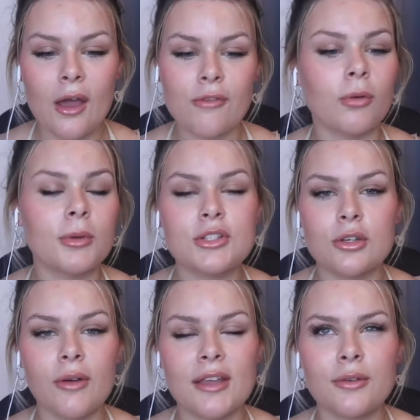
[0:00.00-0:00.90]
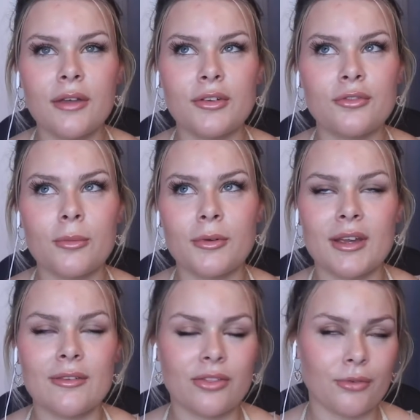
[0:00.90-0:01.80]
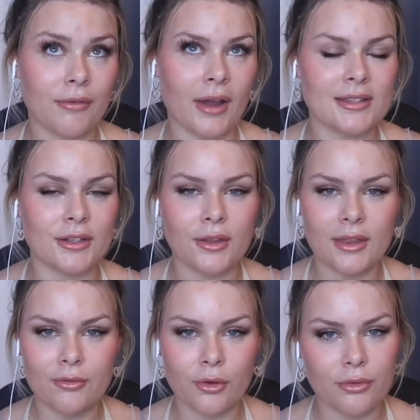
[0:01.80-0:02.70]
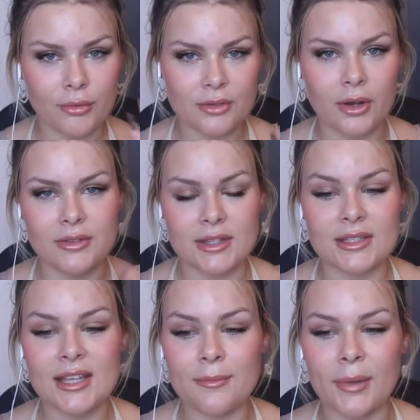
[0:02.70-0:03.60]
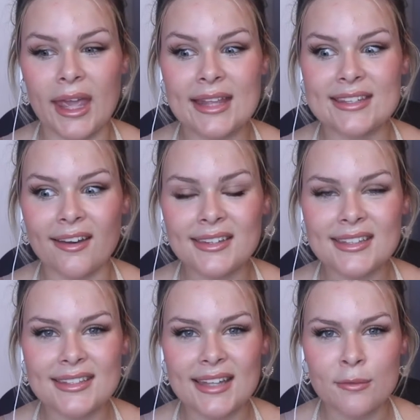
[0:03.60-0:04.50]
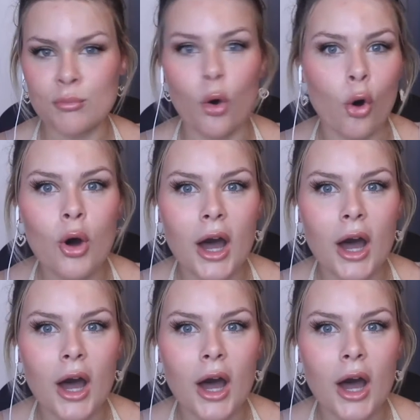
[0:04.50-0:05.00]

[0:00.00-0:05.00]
Formula 2 race or even a Formula 3 race, I know that they've got 3 drivers in the team, but it's nice to see more.